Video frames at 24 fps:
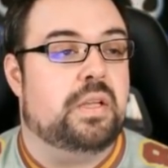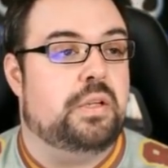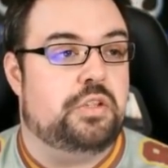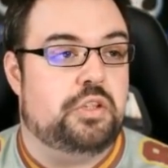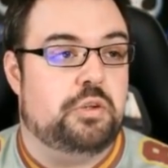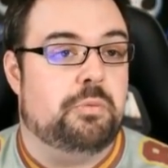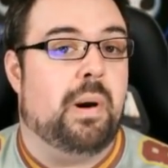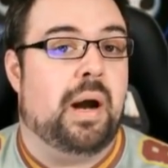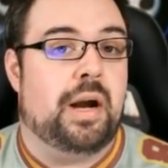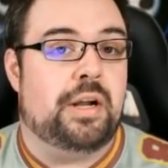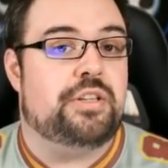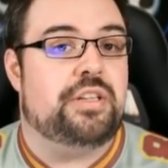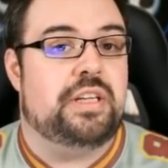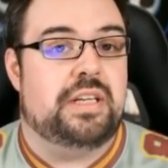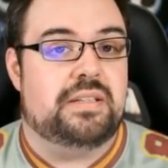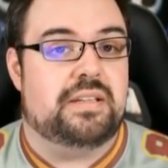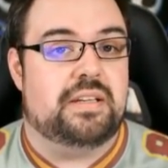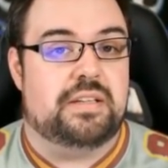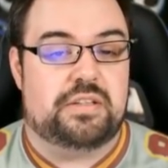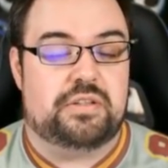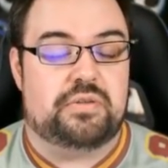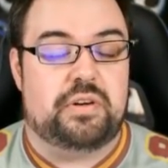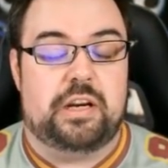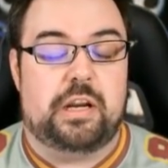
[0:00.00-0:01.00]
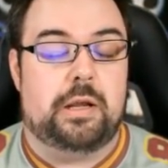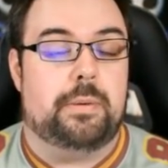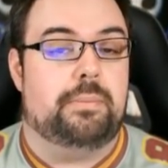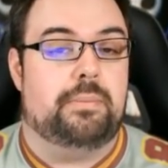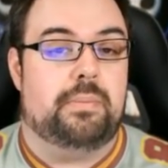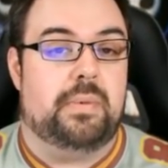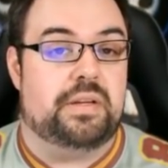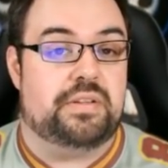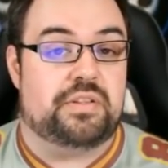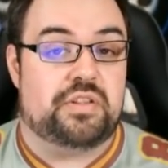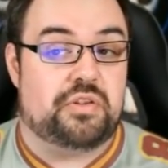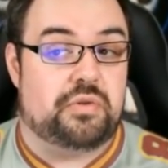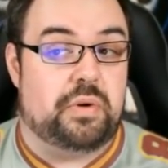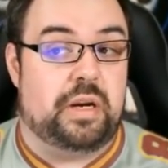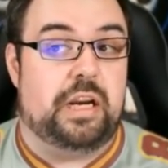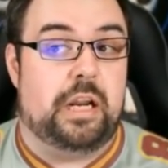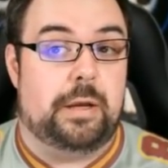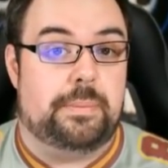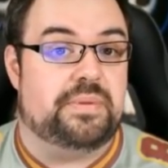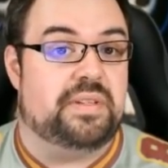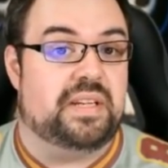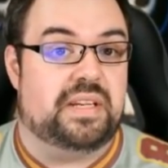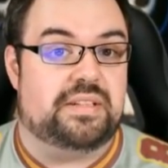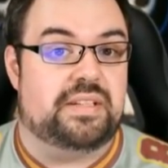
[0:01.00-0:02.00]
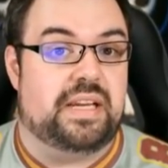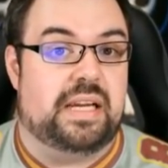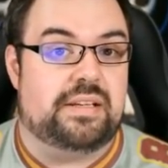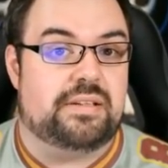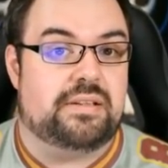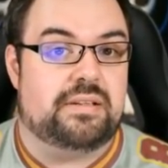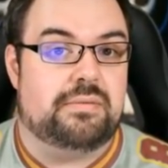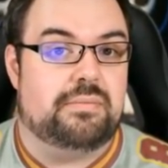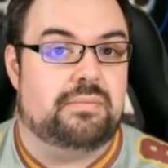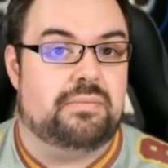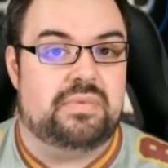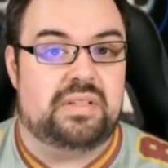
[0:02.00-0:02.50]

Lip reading: Jumanji is a straight up success.